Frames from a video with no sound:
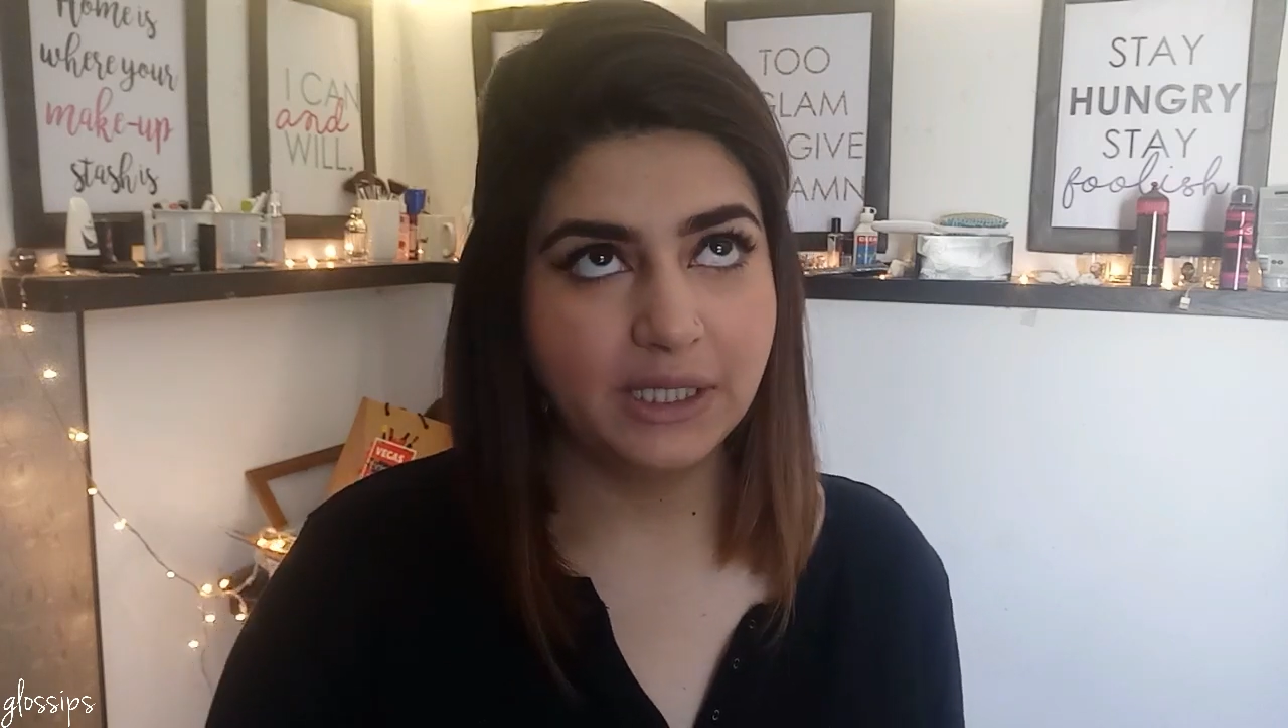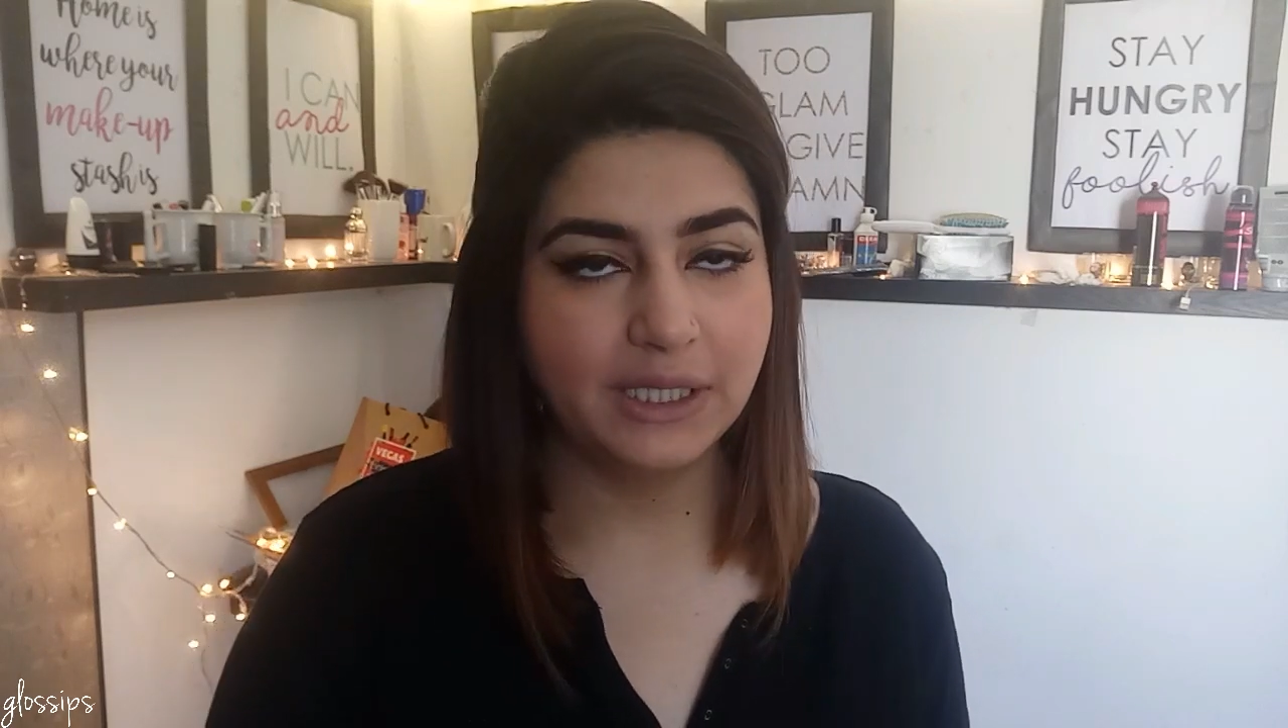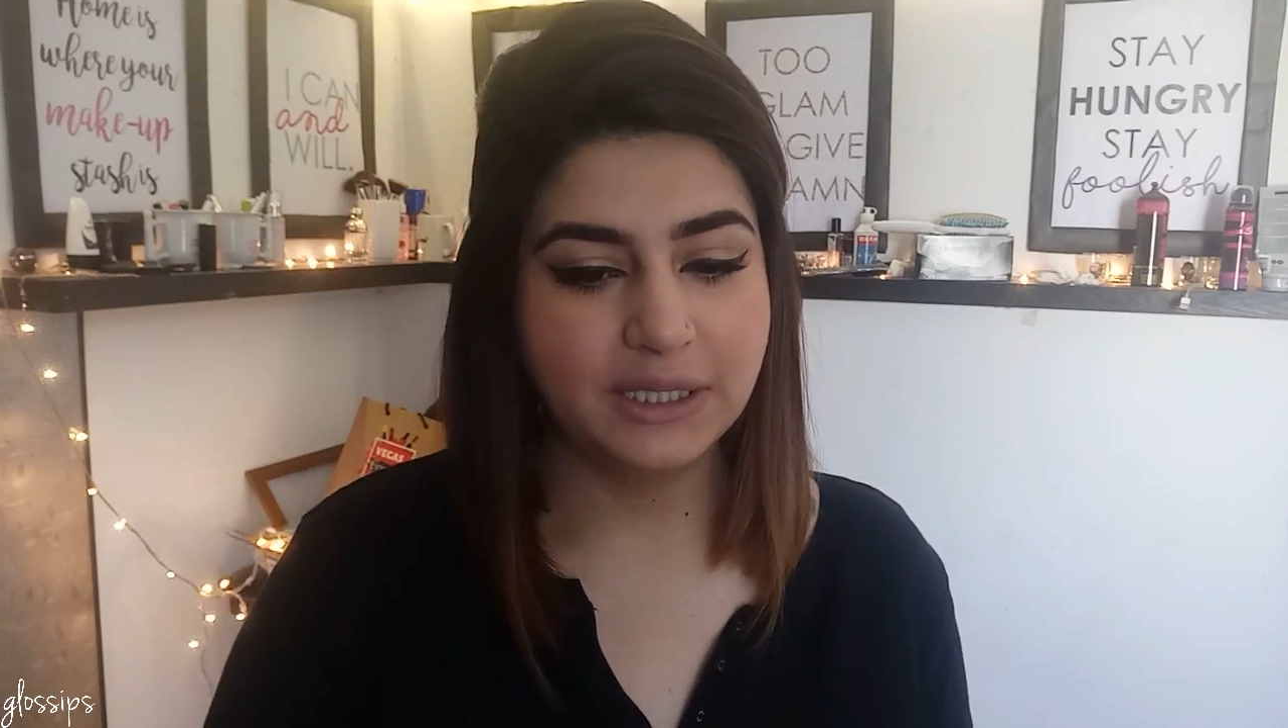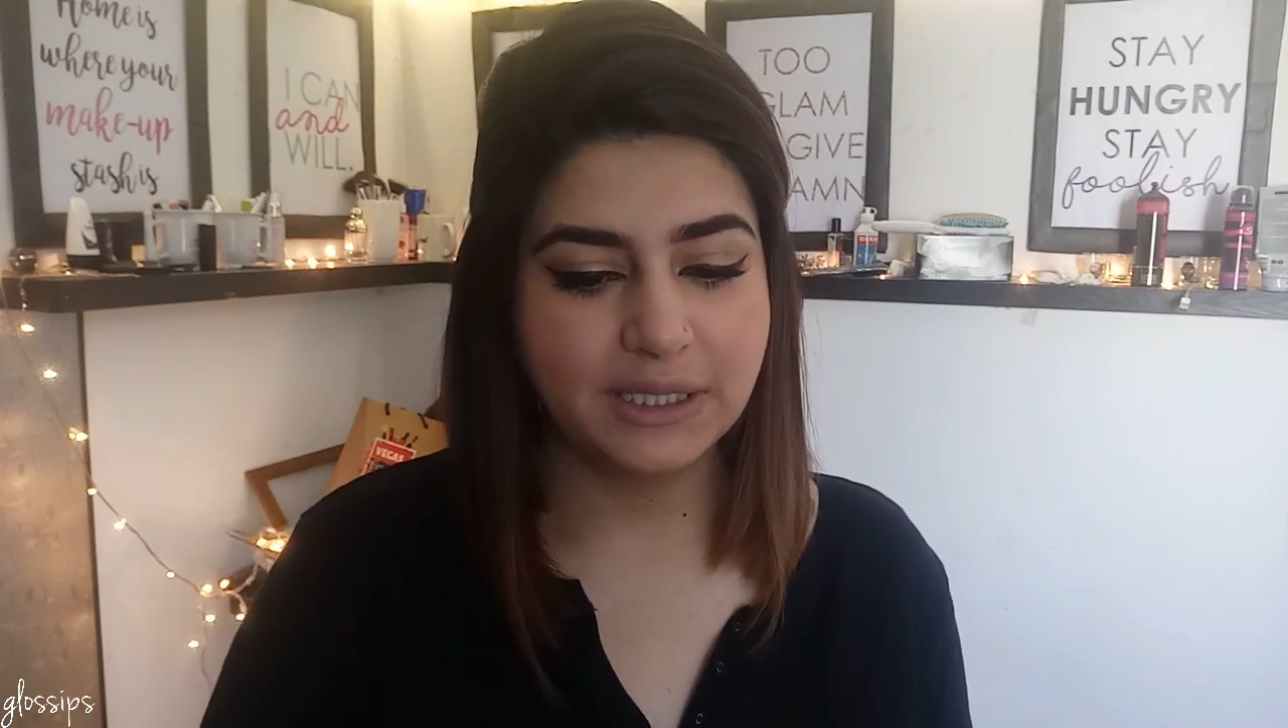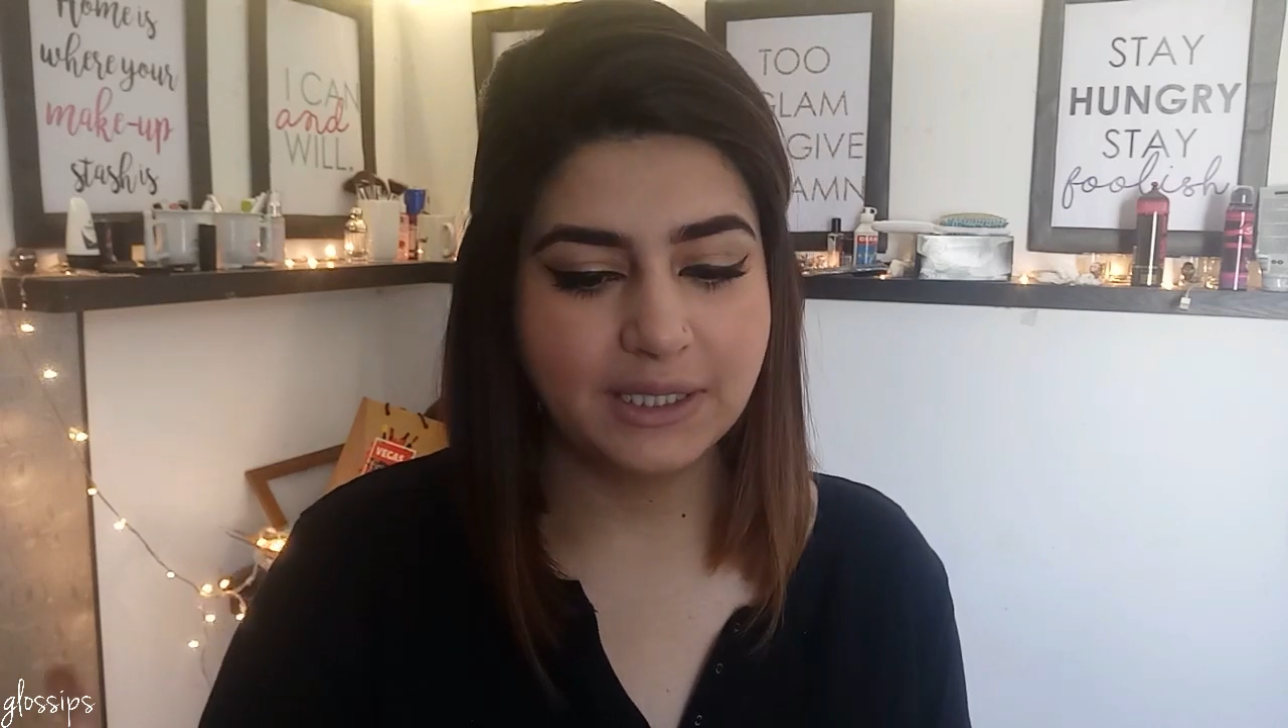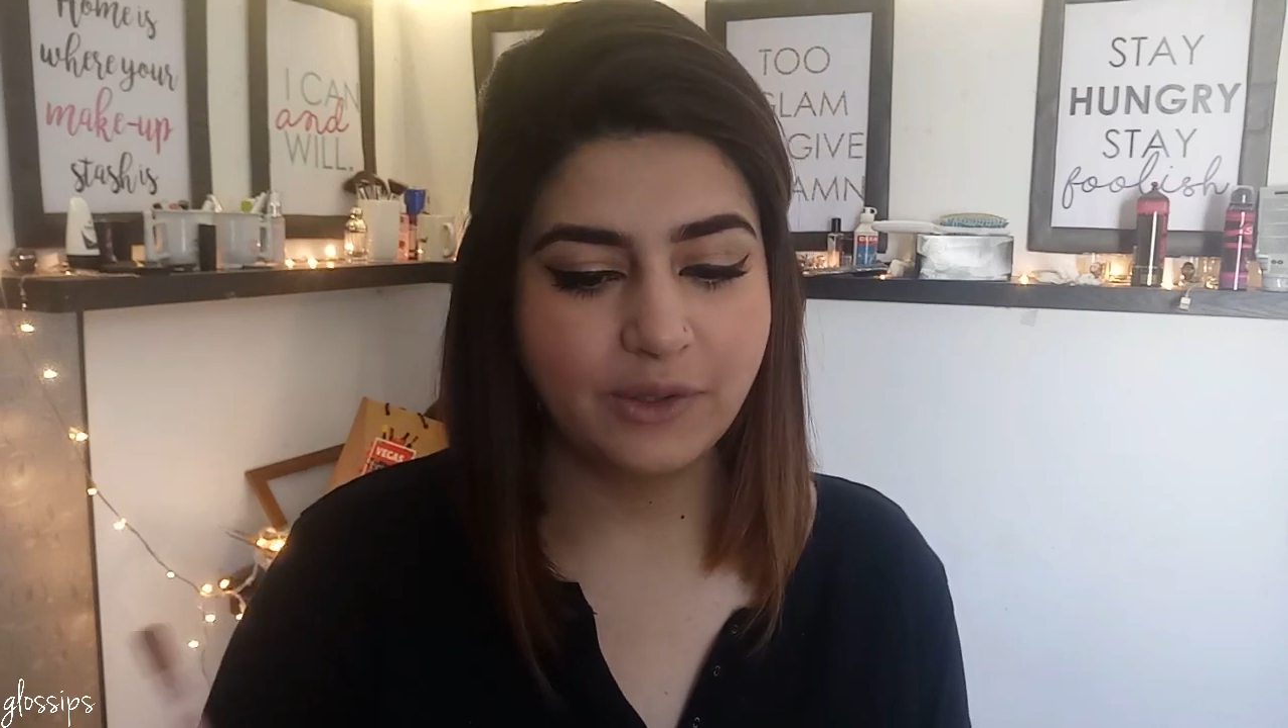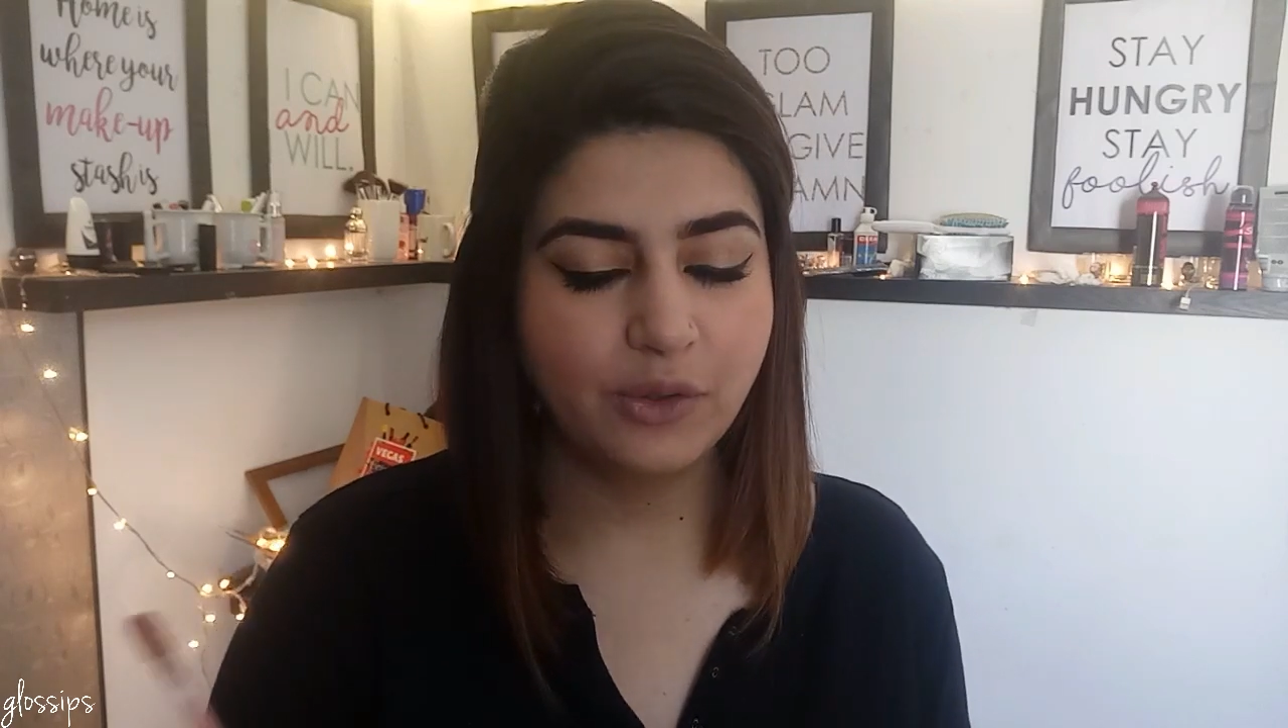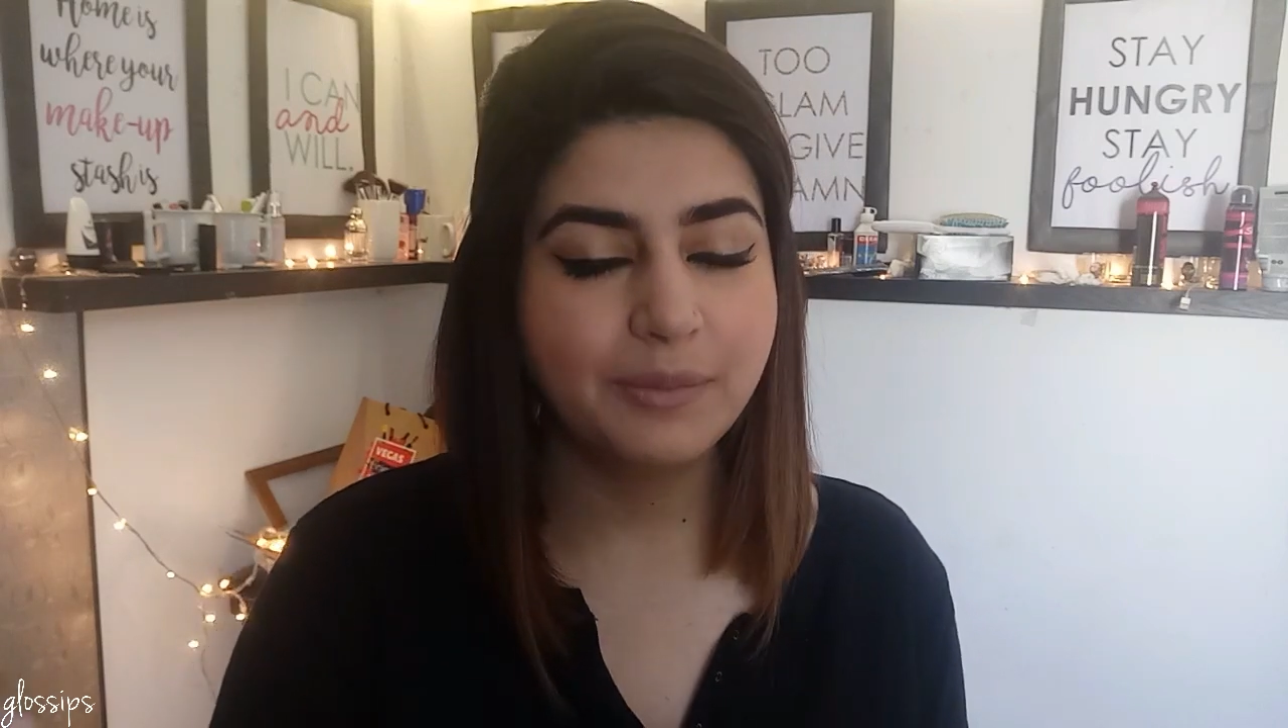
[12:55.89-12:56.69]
it